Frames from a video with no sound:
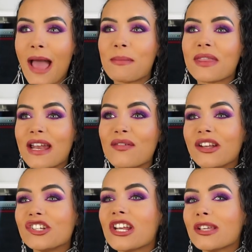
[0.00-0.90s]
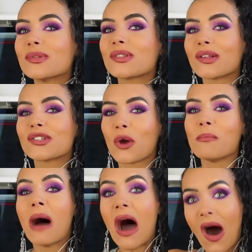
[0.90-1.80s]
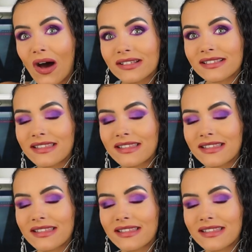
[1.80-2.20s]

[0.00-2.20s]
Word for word: but then eventually you start to go past